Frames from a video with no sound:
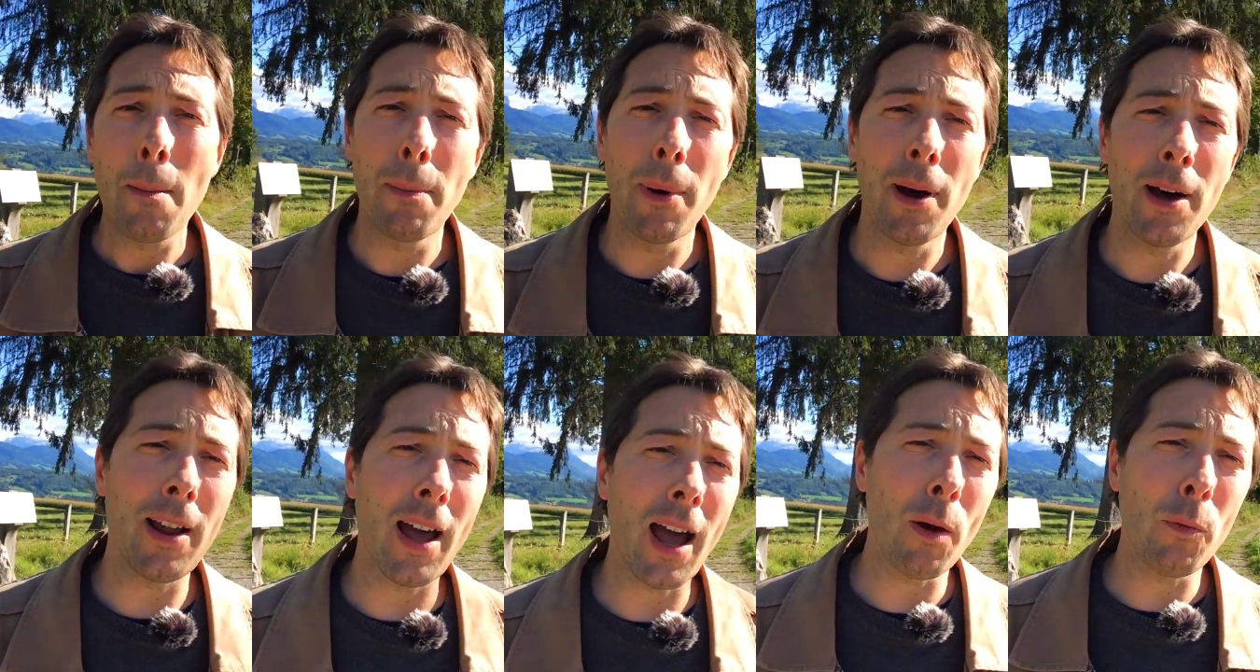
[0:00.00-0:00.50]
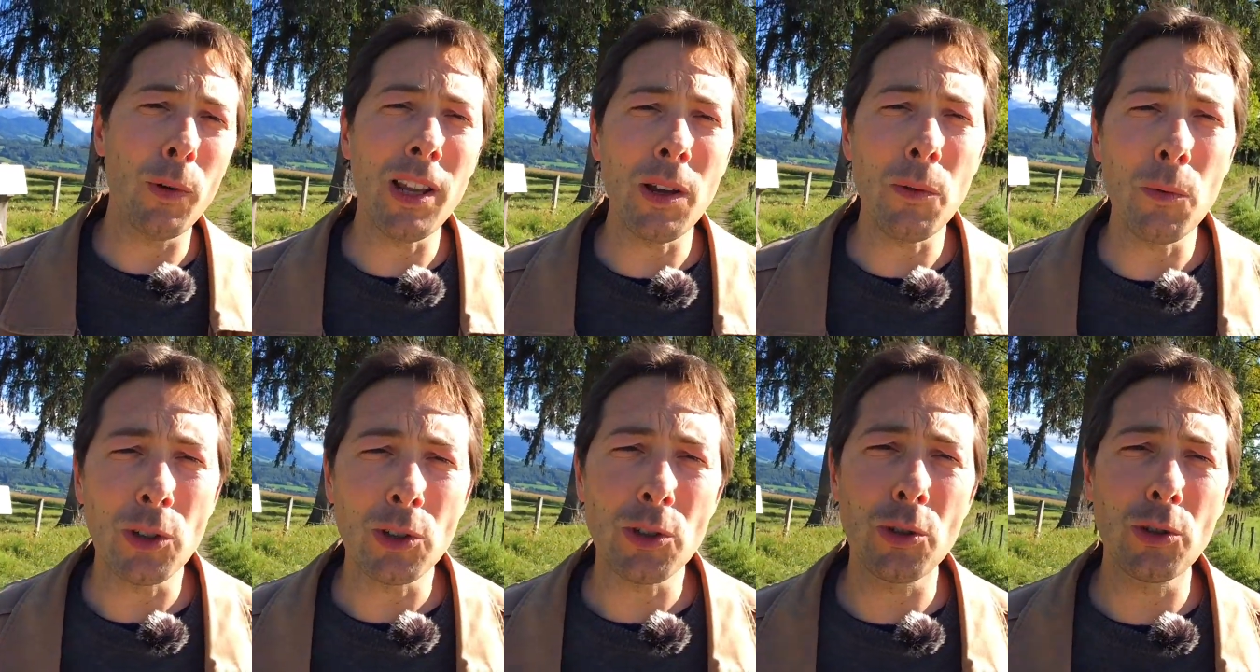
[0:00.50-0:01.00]
but I really
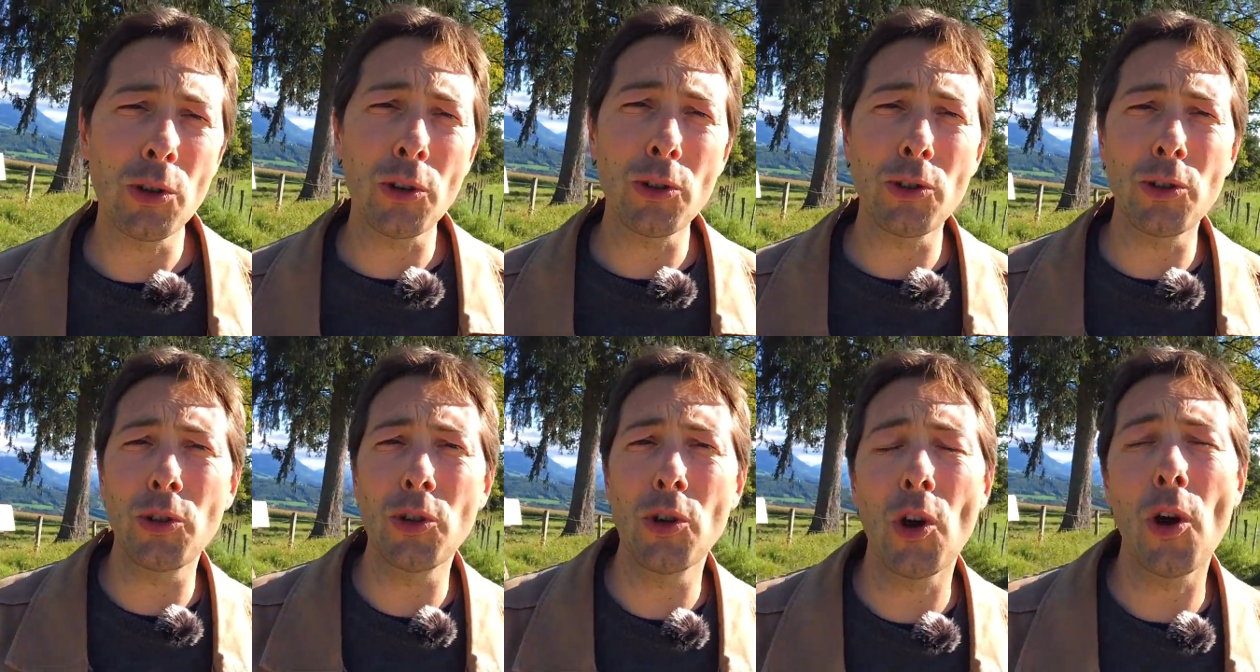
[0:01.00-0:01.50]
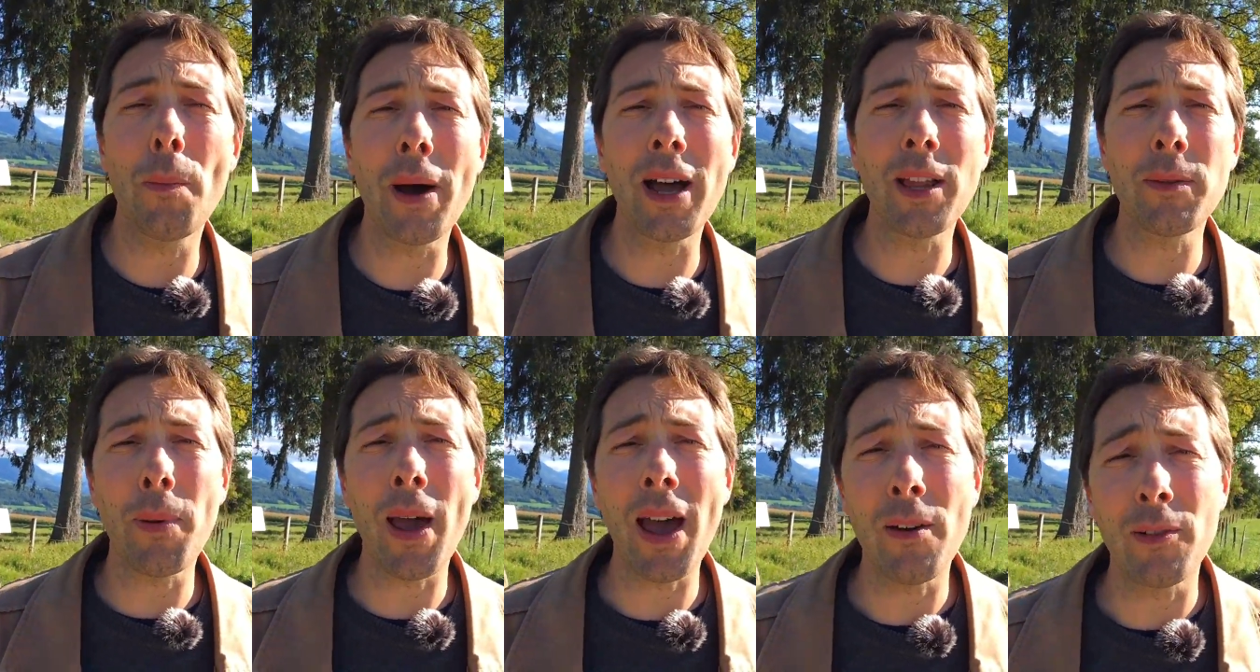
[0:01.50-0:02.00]
want to talk to you
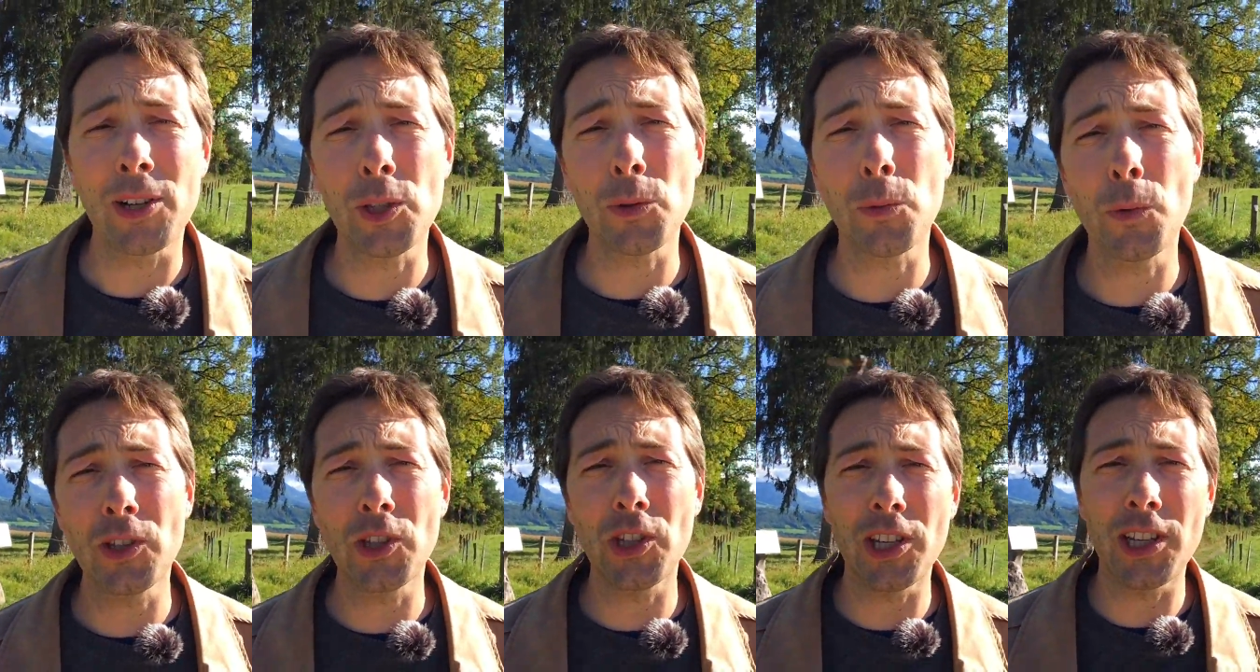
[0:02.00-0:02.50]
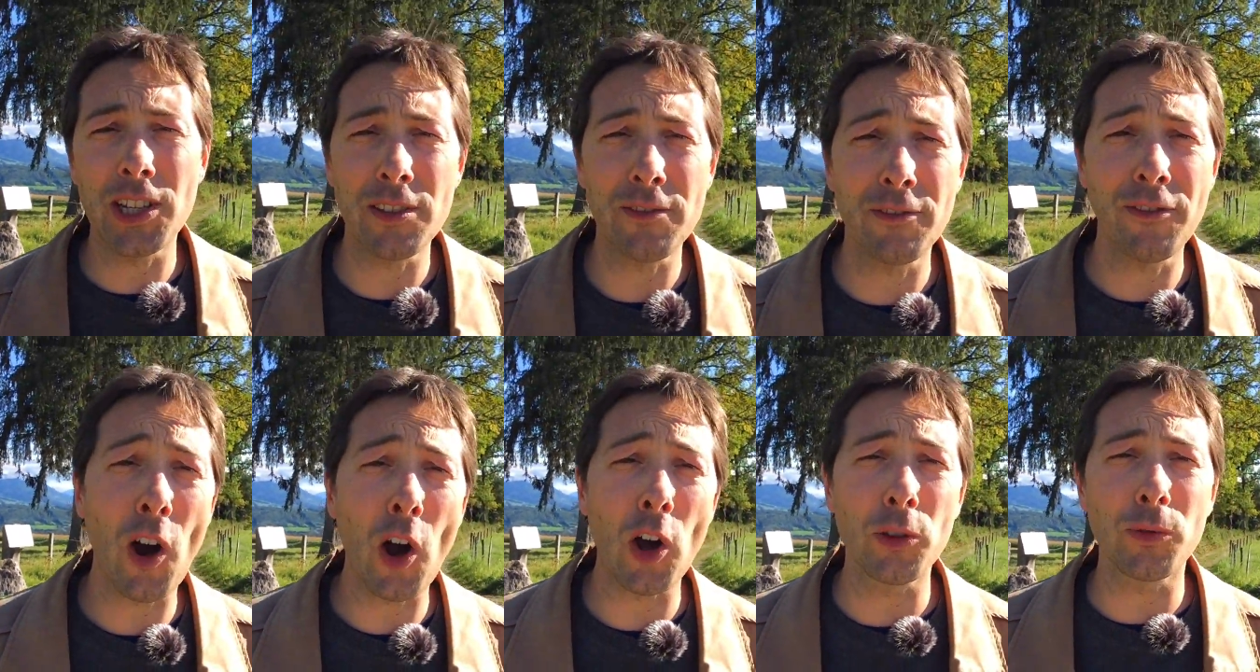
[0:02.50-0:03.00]
about Paris, which is
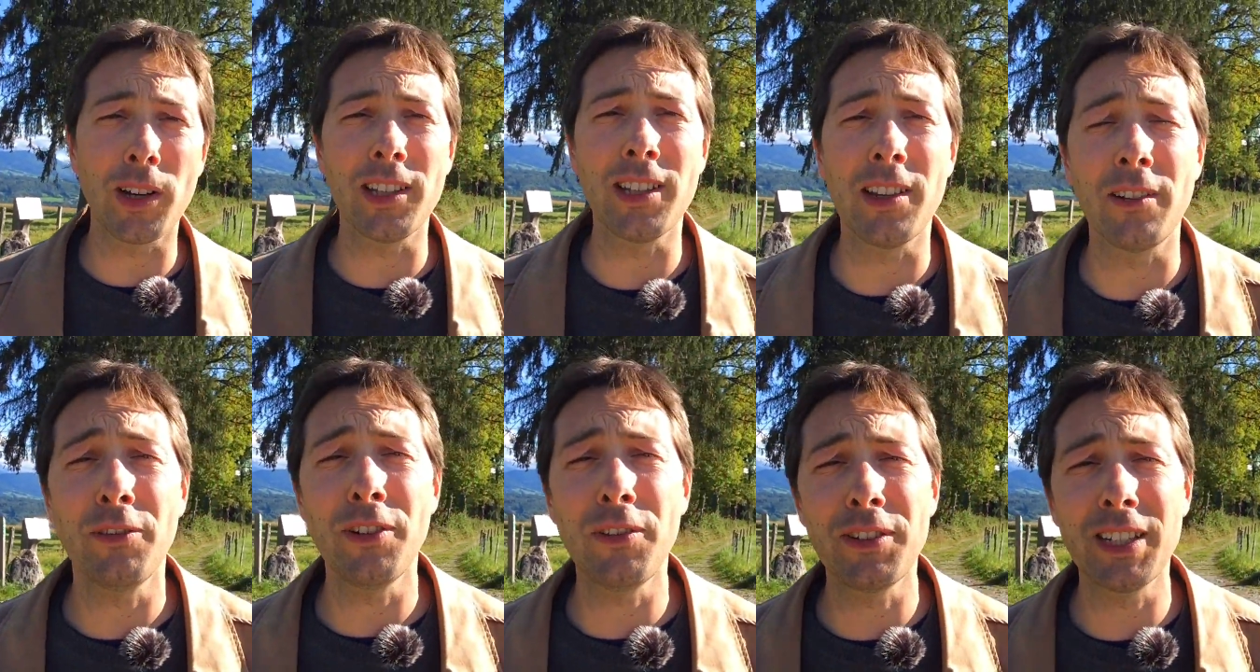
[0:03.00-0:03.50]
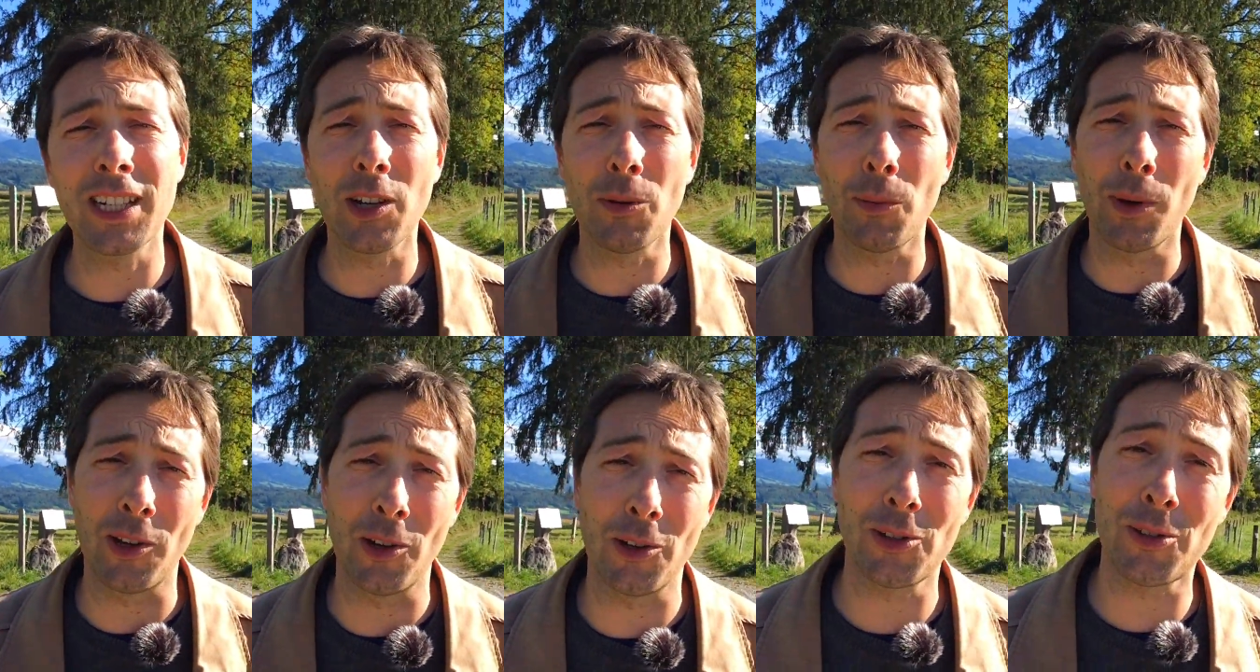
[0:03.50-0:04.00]
four hundred fifty
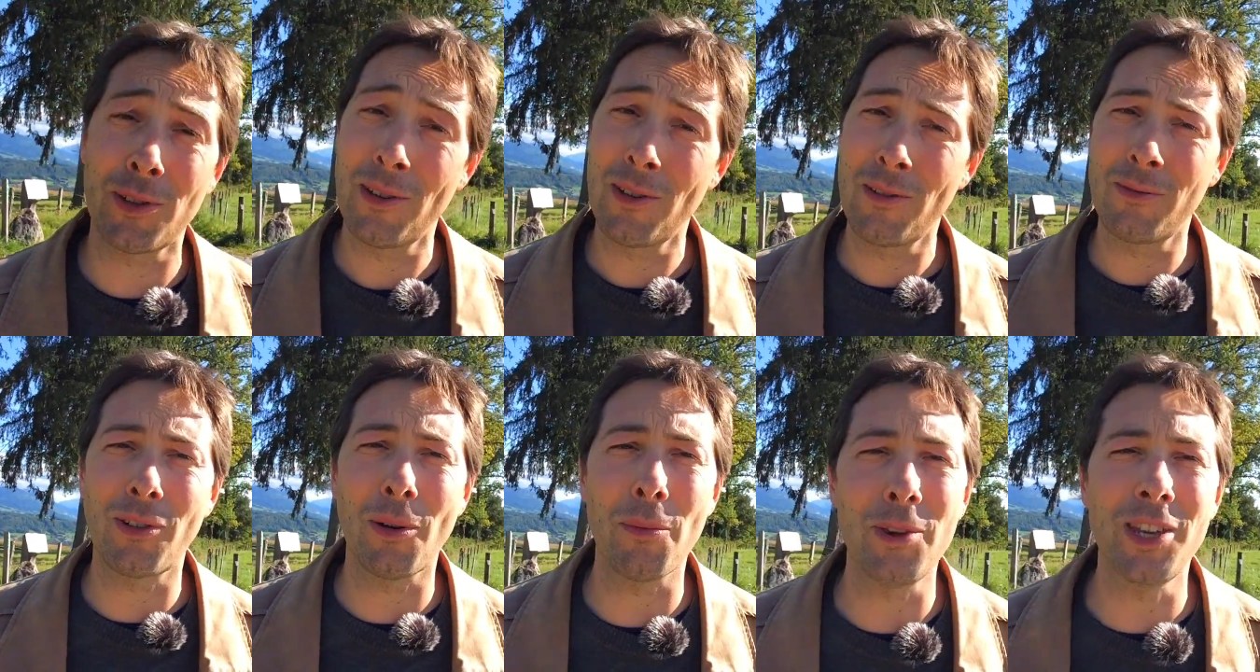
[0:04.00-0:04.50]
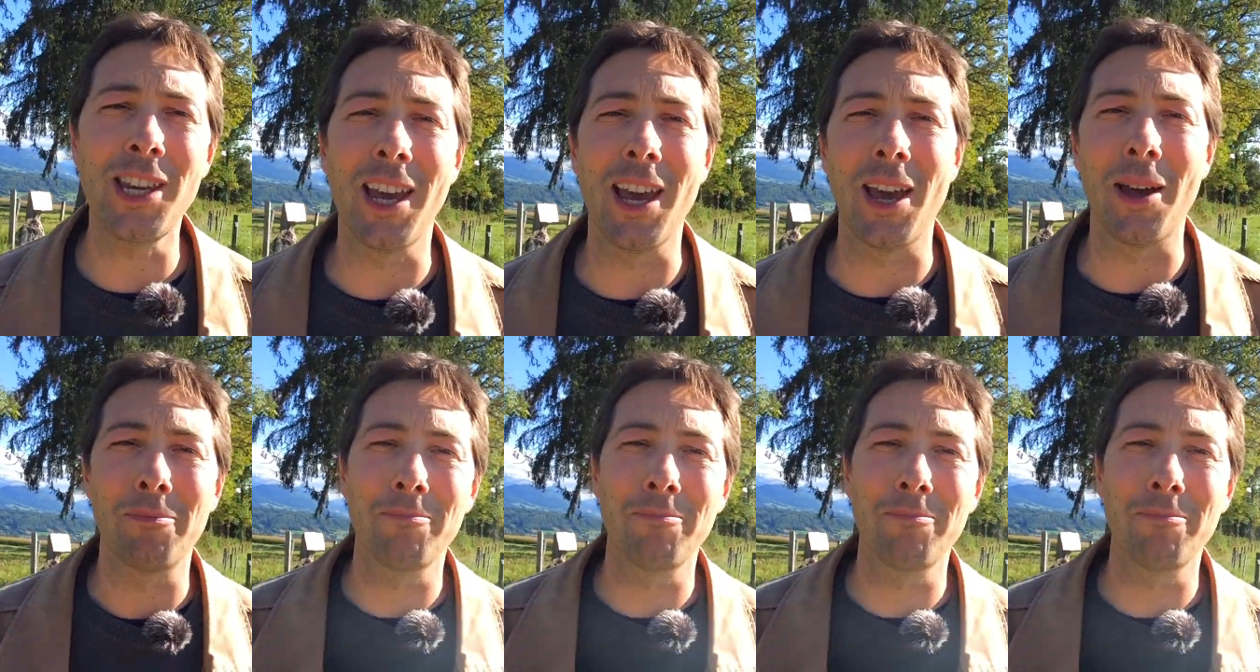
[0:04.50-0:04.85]
kilometers from here.